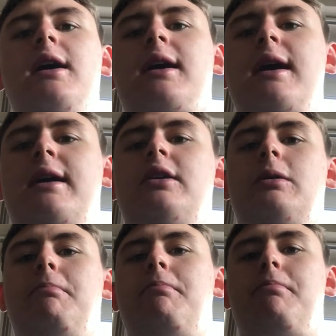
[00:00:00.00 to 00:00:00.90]
kind
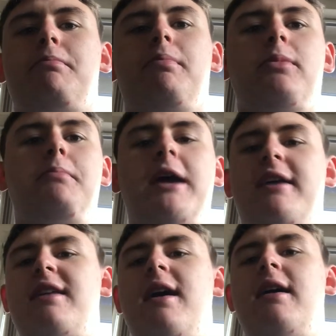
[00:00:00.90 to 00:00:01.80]
of
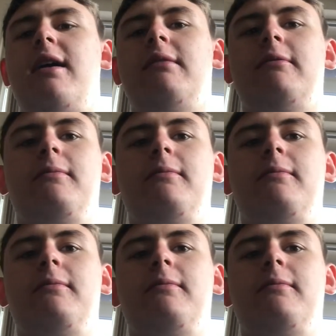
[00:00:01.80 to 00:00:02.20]
pick their